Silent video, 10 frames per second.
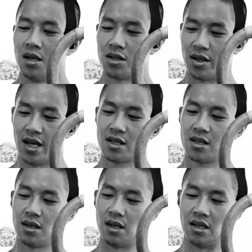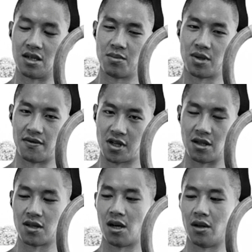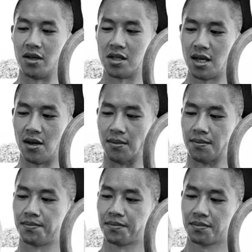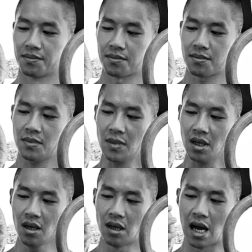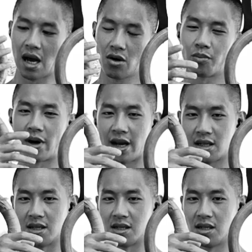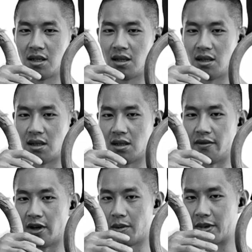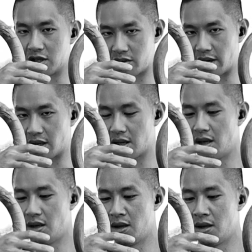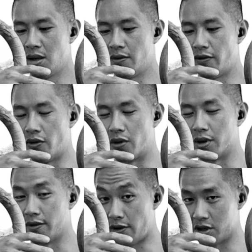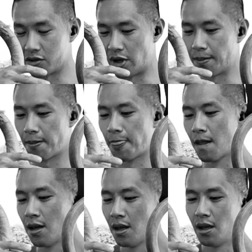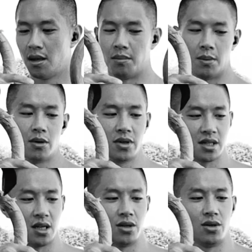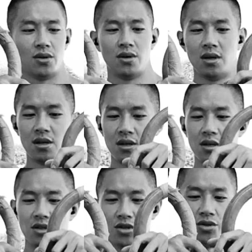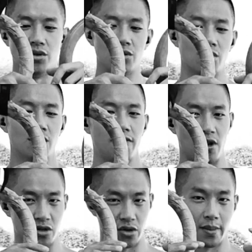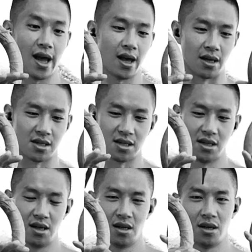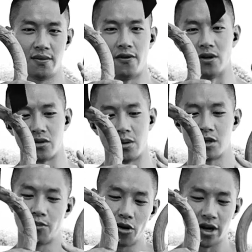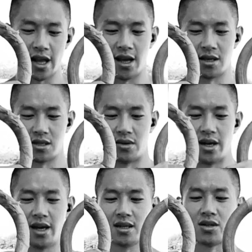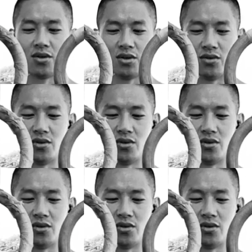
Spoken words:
So that's in terms of skin tolerance. Now, how to practice developing strength for the false grip. People will tell you to do false grip hangs, false grip supported hangs, right? So